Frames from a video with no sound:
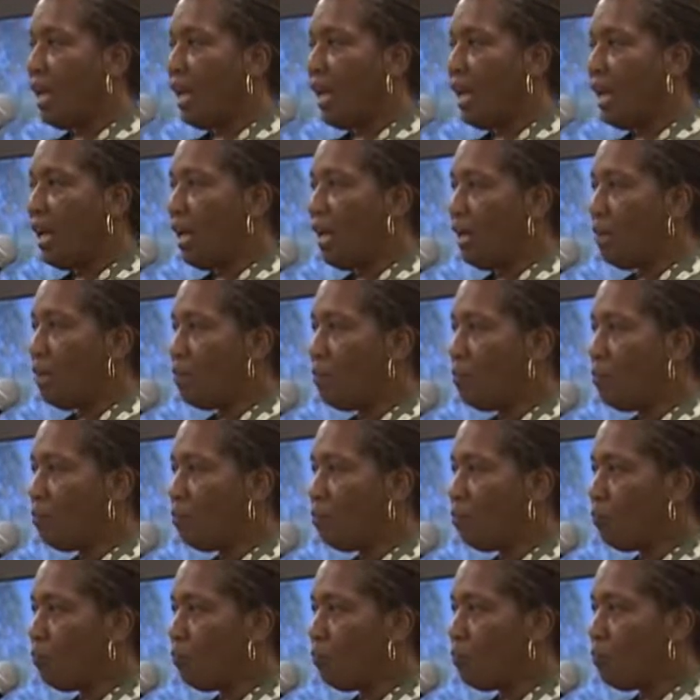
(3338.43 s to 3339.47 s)

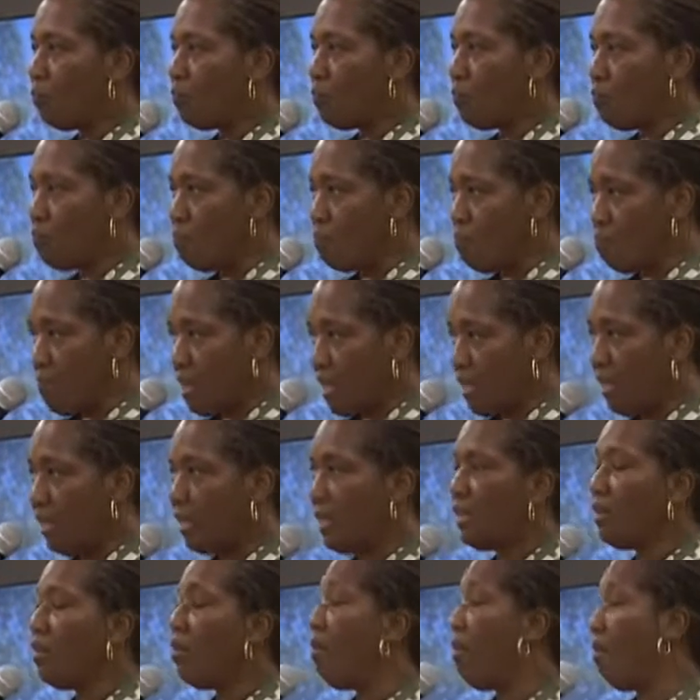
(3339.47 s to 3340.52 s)
Um,
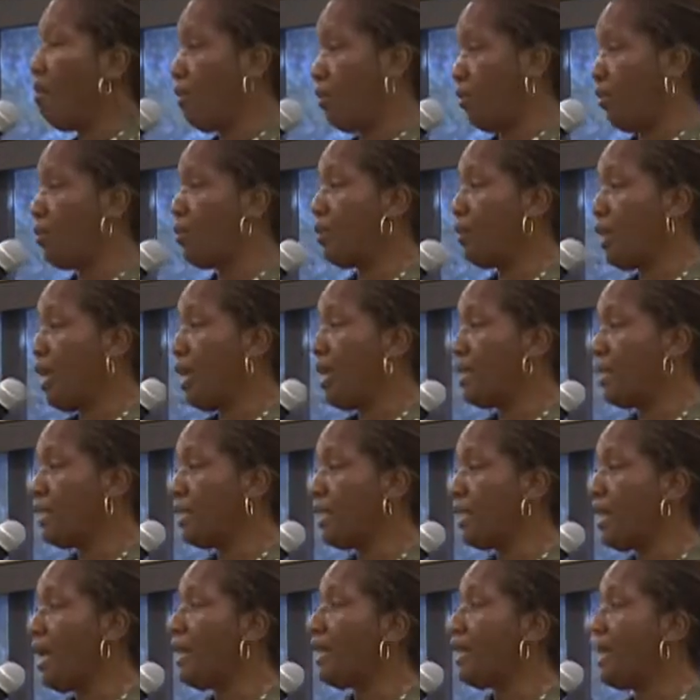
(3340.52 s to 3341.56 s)
many are
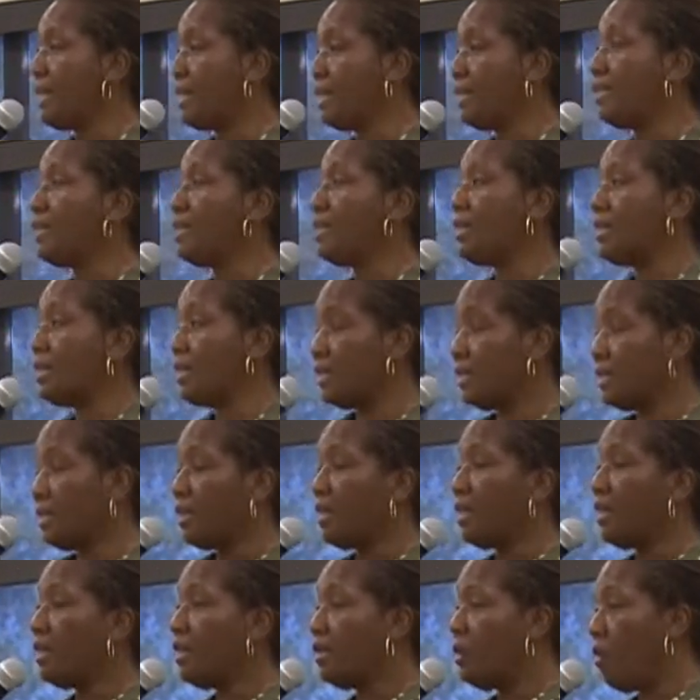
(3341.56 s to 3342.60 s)
utilizing that, and it, it is
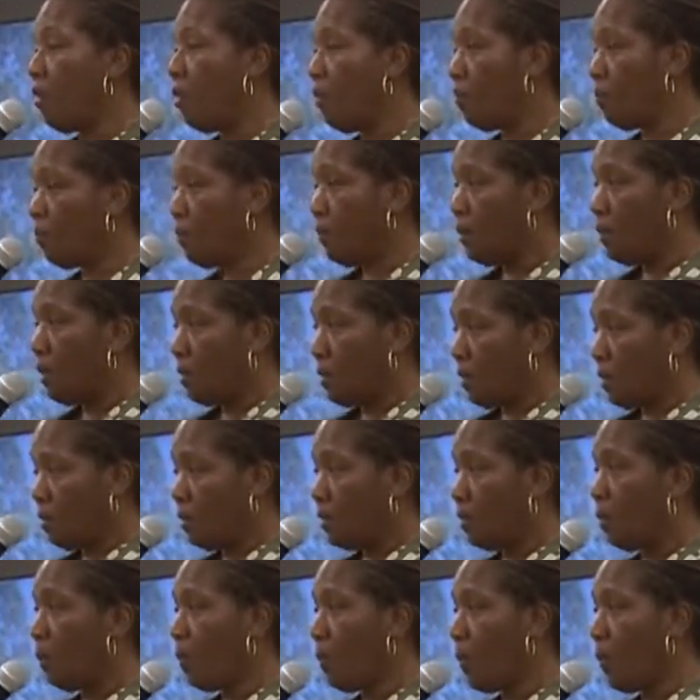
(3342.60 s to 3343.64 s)
an in home
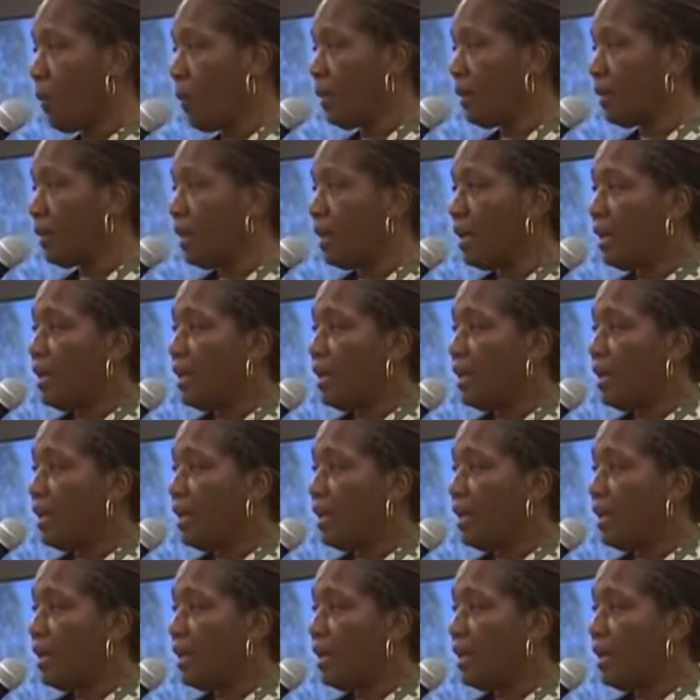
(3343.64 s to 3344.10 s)
support.